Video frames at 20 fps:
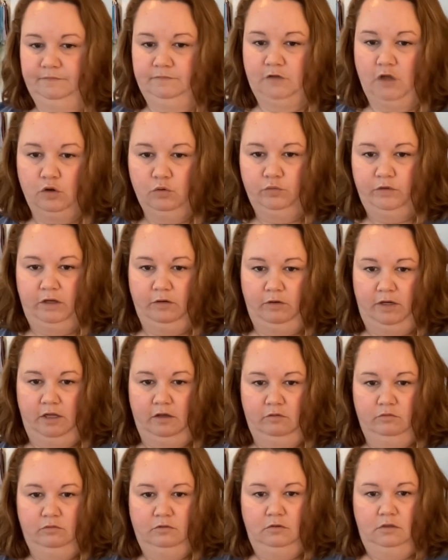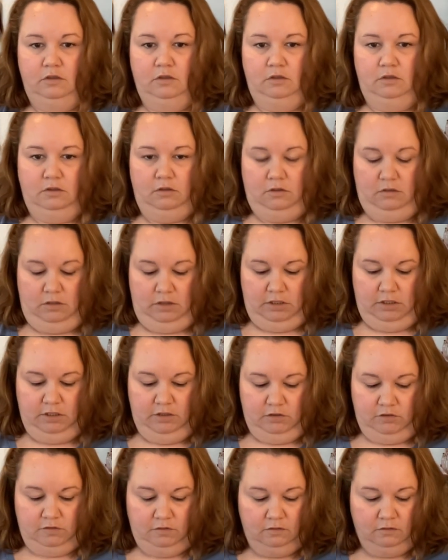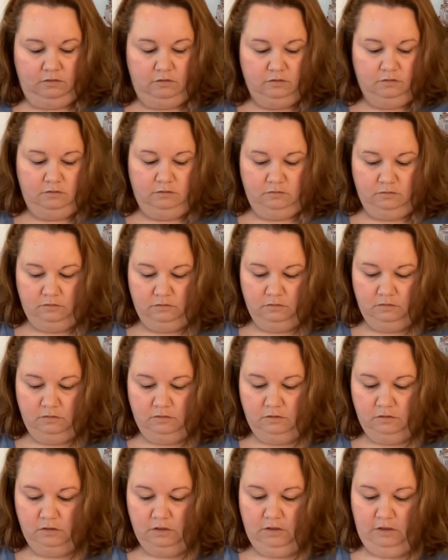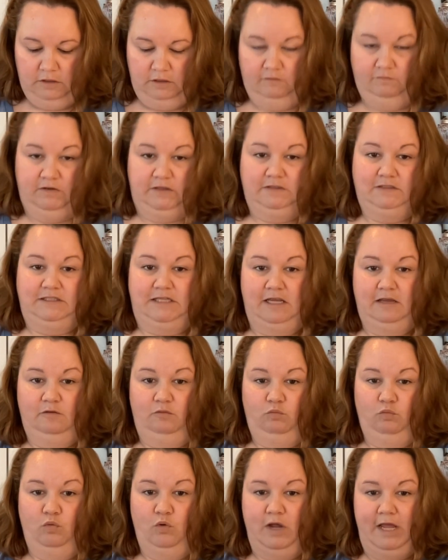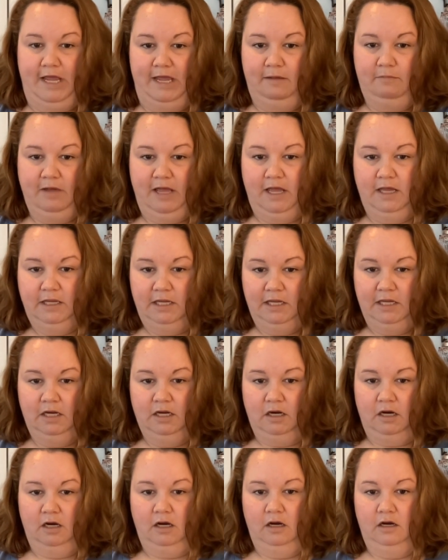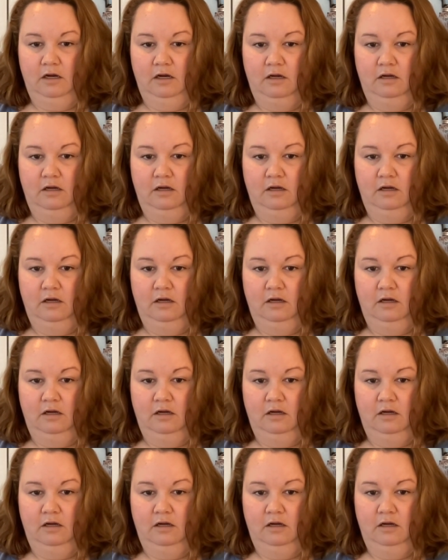Oh, there we go. It is. If I stay way back here.